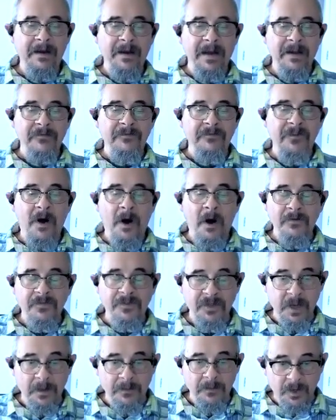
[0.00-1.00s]
involve
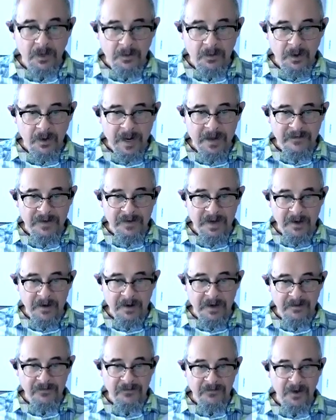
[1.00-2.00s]
some degree of
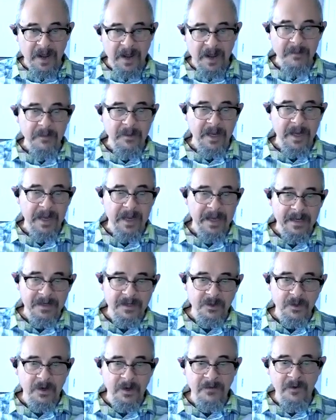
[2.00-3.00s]
narrative framing and
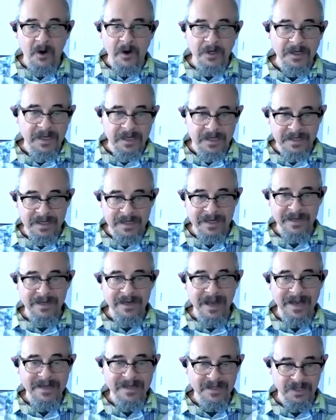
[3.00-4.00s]
sort of artistic
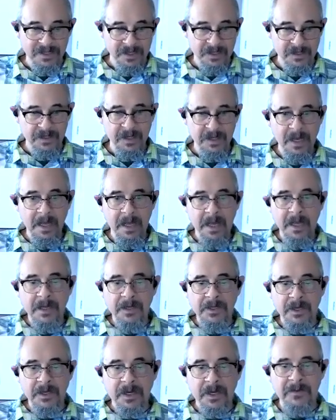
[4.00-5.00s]
license
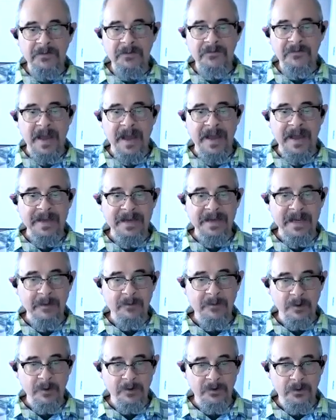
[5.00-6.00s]
to convey
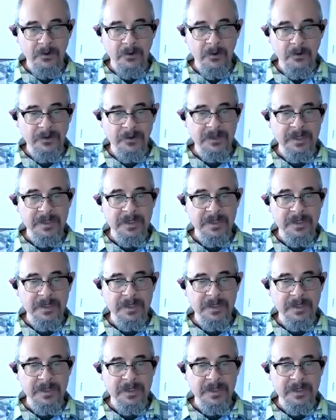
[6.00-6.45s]
deeper truths.